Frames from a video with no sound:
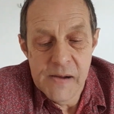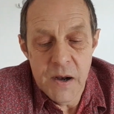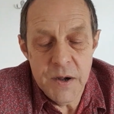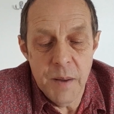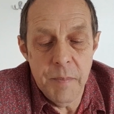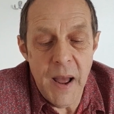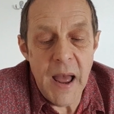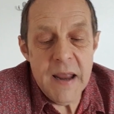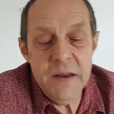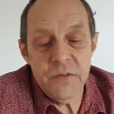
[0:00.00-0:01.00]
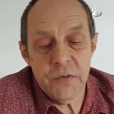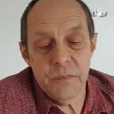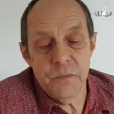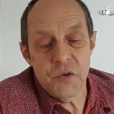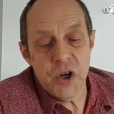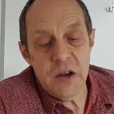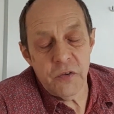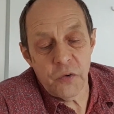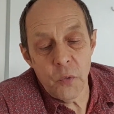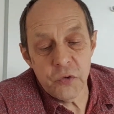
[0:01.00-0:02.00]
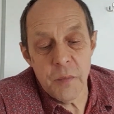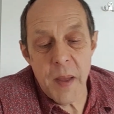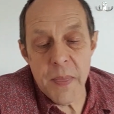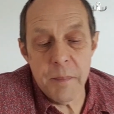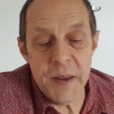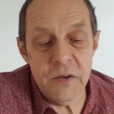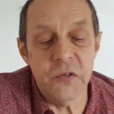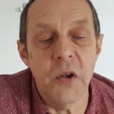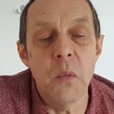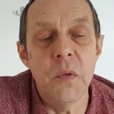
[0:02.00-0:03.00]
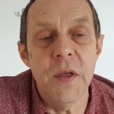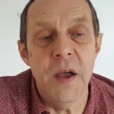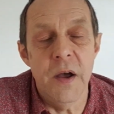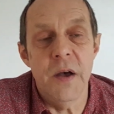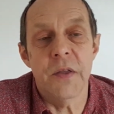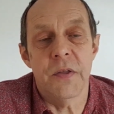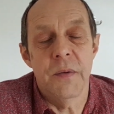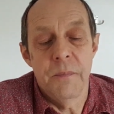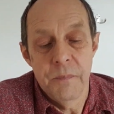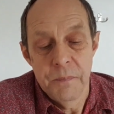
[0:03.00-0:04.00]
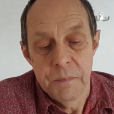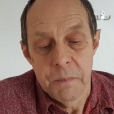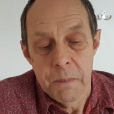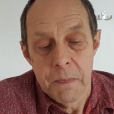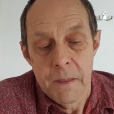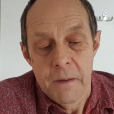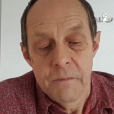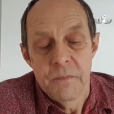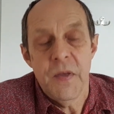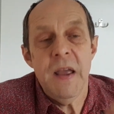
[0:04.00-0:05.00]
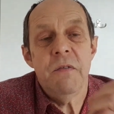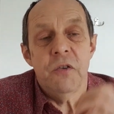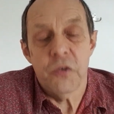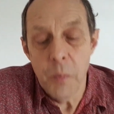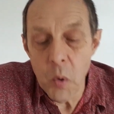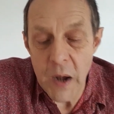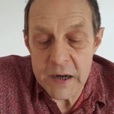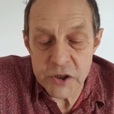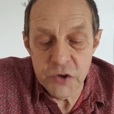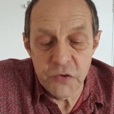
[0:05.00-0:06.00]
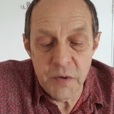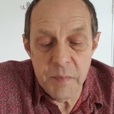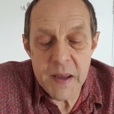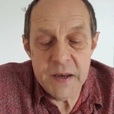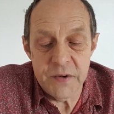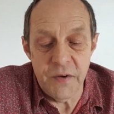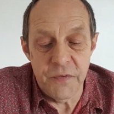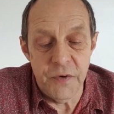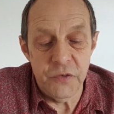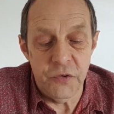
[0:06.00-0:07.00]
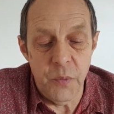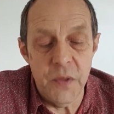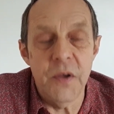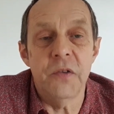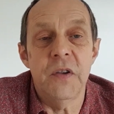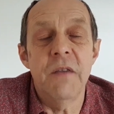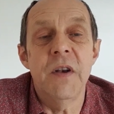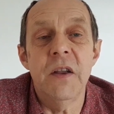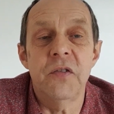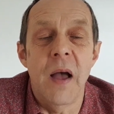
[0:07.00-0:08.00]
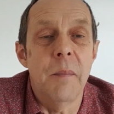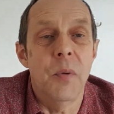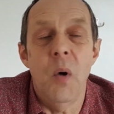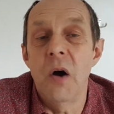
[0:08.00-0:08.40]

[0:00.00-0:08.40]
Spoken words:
And number 8, Jesus also meant that being salt of the earth, that even small actions can make a difference to others. Give an example.